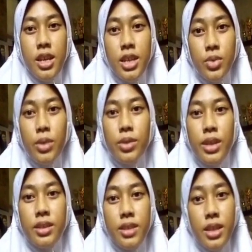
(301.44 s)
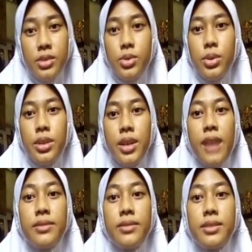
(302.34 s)
as we know that each student
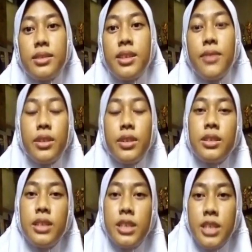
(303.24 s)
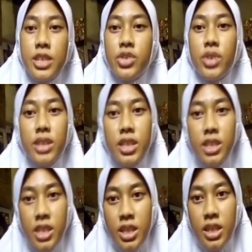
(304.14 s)
has different learning
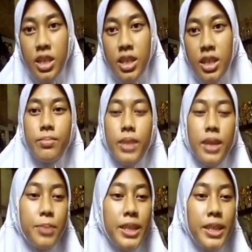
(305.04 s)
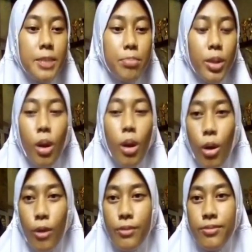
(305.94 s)
strategy and principle
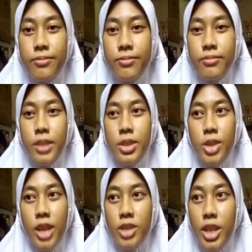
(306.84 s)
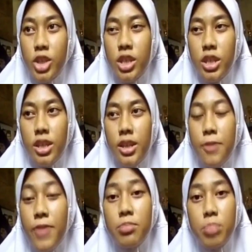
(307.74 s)
of strategic
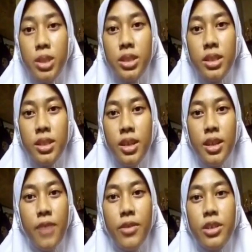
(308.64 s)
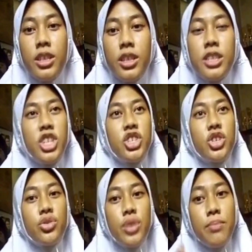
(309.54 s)
investment. Nevertheless, it's
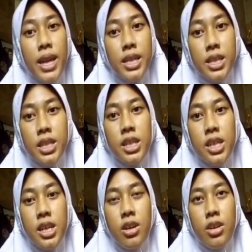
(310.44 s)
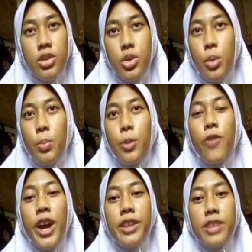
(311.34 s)
a reminder to
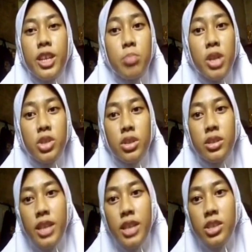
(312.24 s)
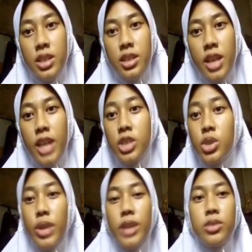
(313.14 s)
provide as much attention as
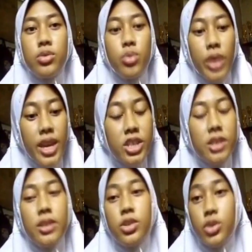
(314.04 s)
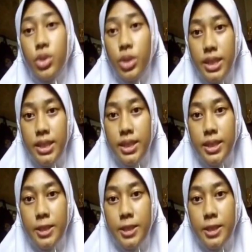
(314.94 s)
you can to each student.